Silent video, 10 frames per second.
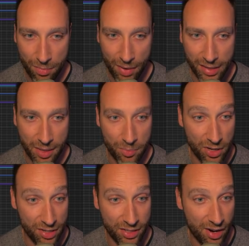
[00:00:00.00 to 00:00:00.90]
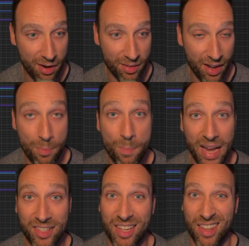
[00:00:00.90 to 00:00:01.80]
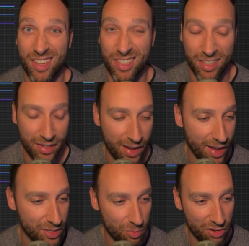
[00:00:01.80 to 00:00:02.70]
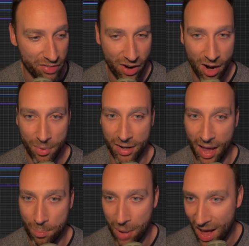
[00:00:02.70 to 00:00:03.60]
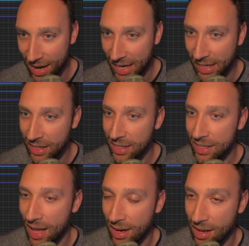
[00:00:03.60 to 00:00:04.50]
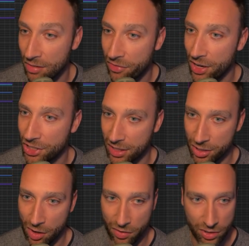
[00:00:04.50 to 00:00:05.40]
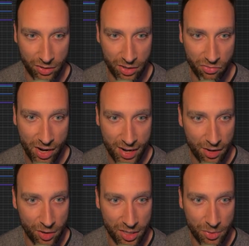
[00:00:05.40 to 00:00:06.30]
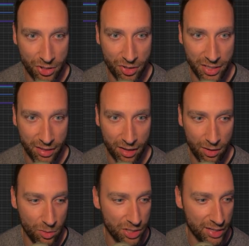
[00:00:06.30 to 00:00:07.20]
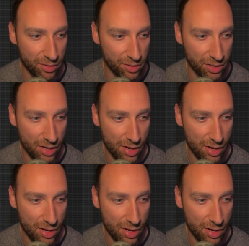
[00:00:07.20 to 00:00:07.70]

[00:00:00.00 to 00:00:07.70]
is I'm going to start kind of mixing this and getting some reverb and panning and kind of finishing this off, because right now, because I'm just using the close signals